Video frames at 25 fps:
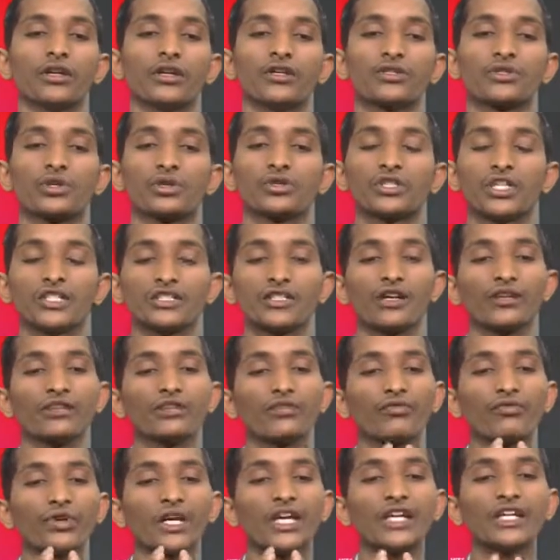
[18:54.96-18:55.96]
So these are
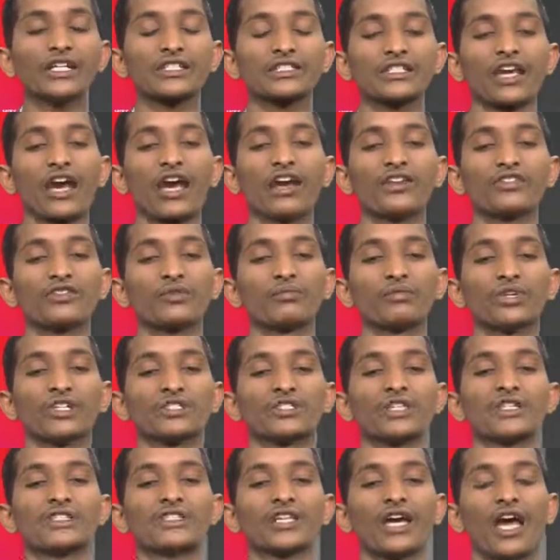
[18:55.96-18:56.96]
the various kinds of
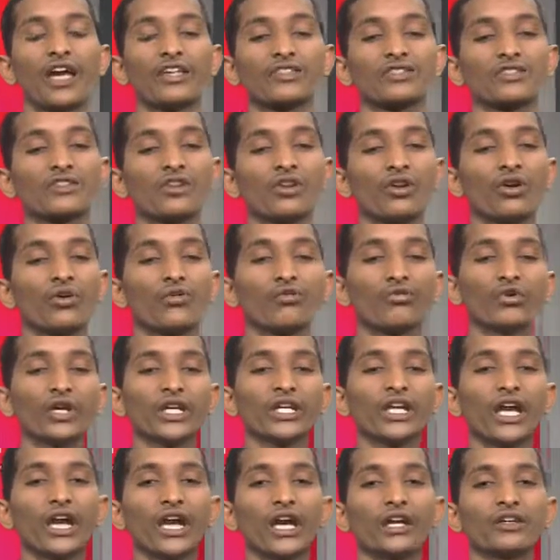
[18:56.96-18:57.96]
diseases we
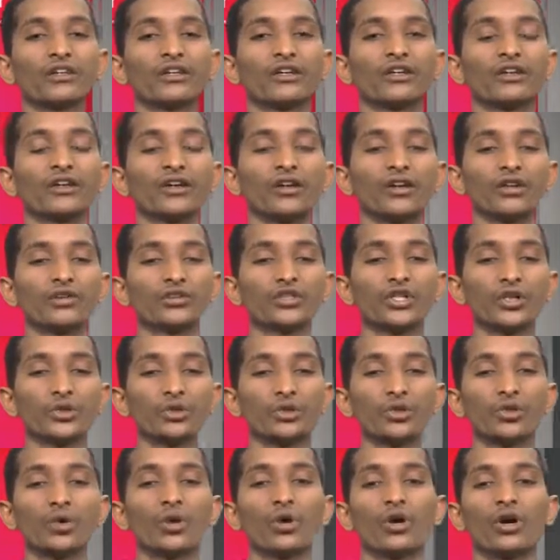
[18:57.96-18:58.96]
get due
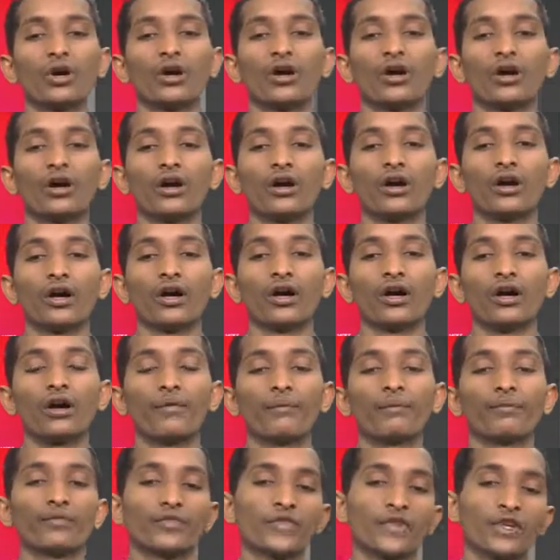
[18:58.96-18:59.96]
to
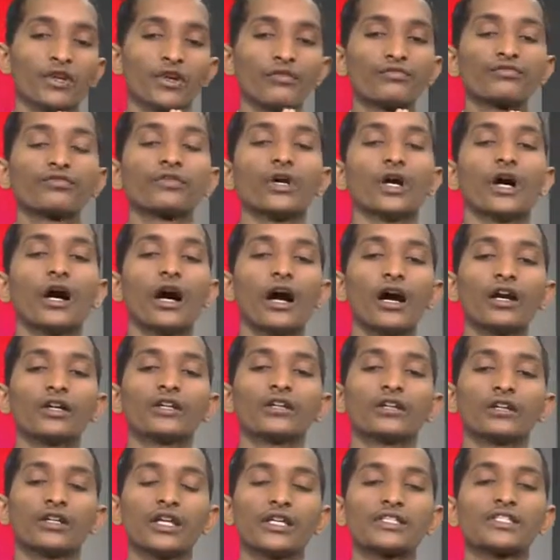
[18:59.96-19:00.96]
if
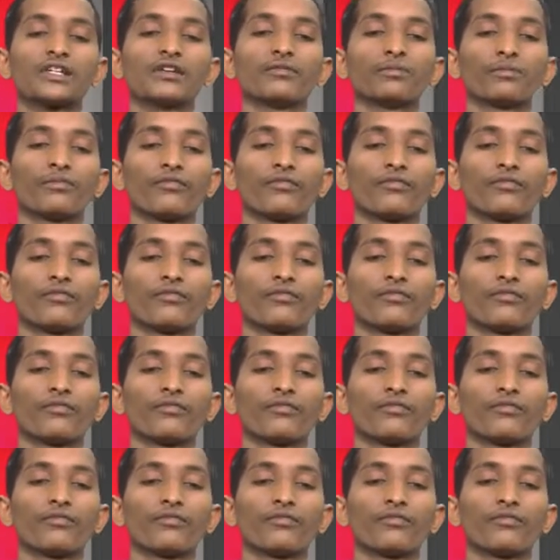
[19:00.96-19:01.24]
heart doesn't